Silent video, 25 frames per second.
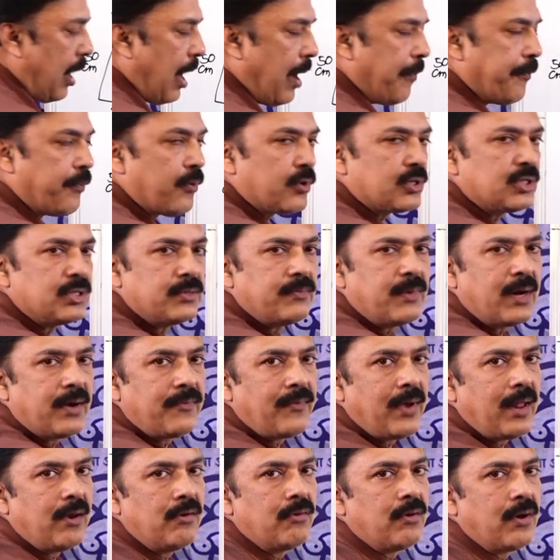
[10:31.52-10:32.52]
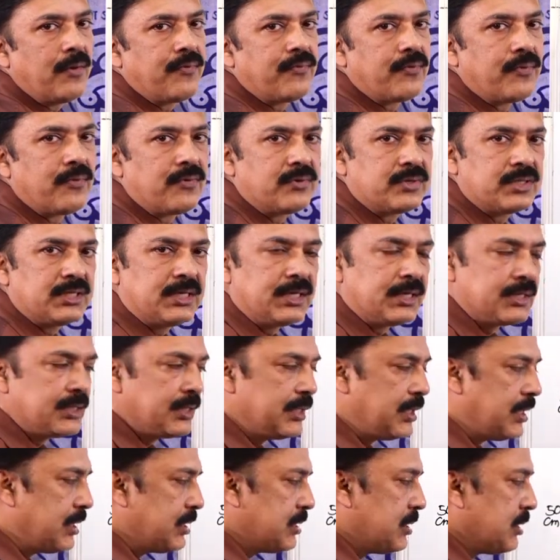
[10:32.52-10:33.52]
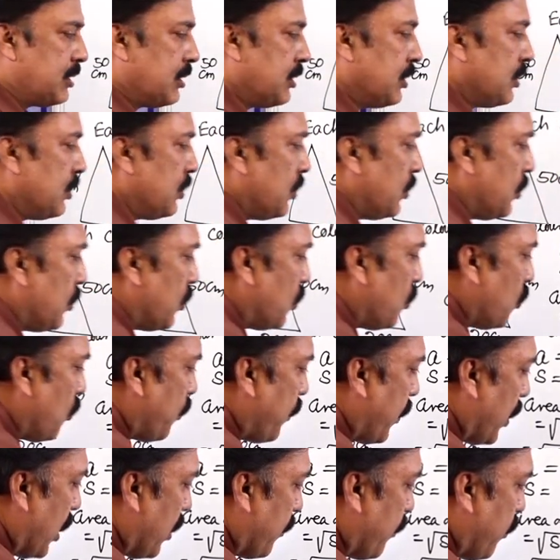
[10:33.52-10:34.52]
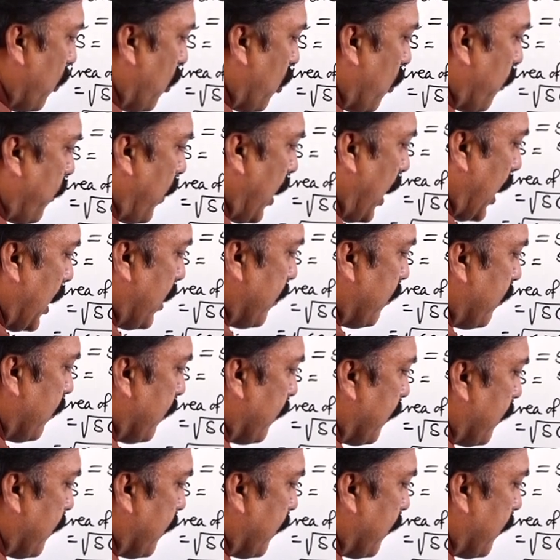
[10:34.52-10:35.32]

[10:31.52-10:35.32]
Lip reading: approximate value of root 6 is 2.45.